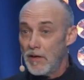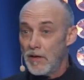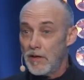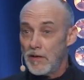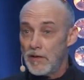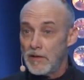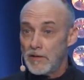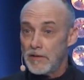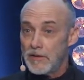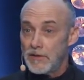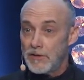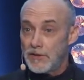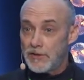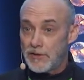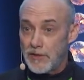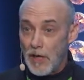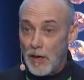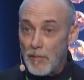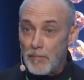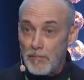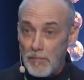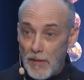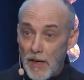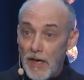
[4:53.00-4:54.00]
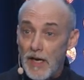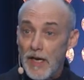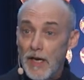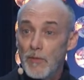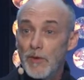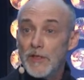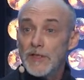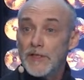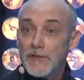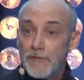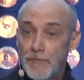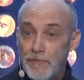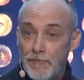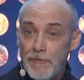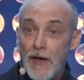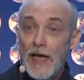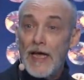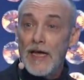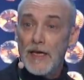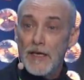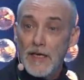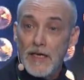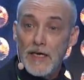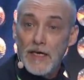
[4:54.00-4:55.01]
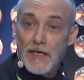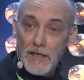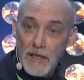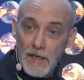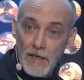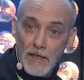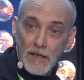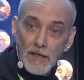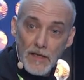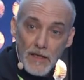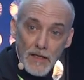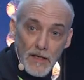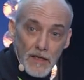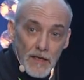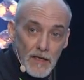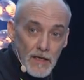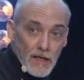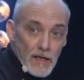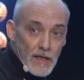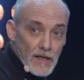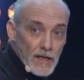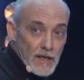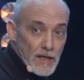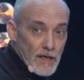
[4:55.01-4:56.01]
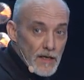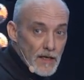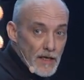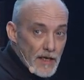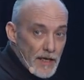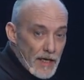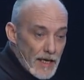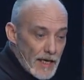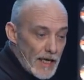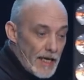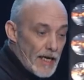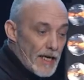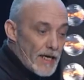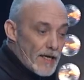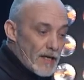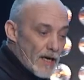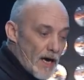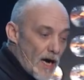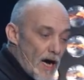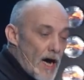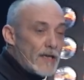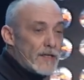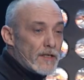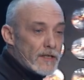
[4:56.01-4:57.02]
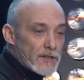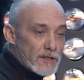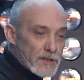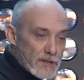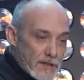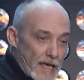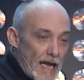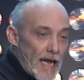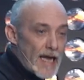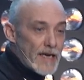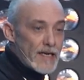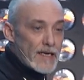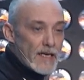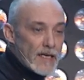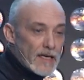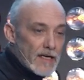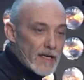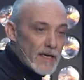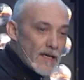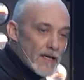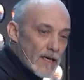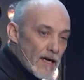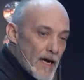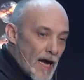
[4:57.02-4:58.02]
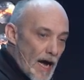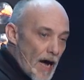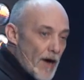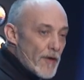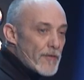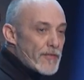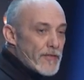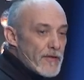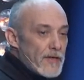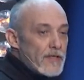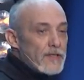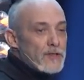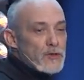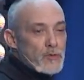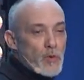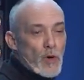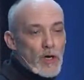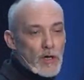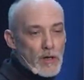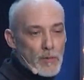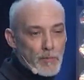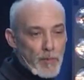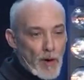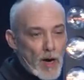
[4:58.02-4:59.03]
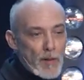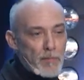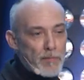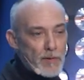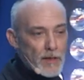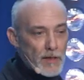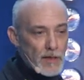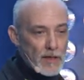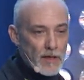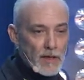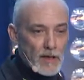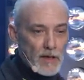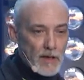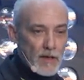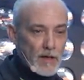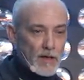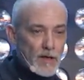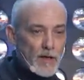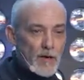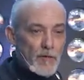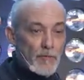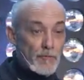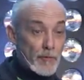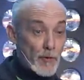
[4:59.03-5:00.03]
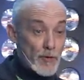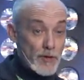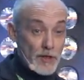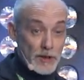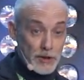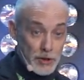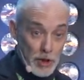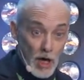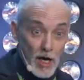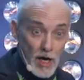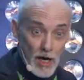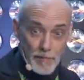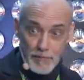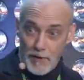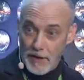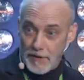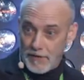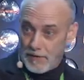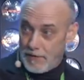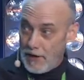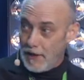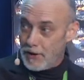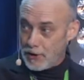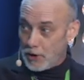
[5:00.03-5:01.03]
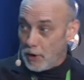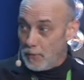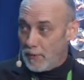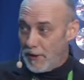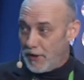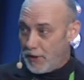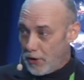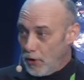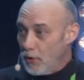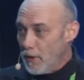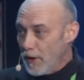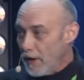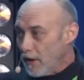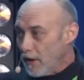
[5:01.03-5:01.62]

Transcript: Somebody was failing in understanding how things work properly for the job that they should be doing,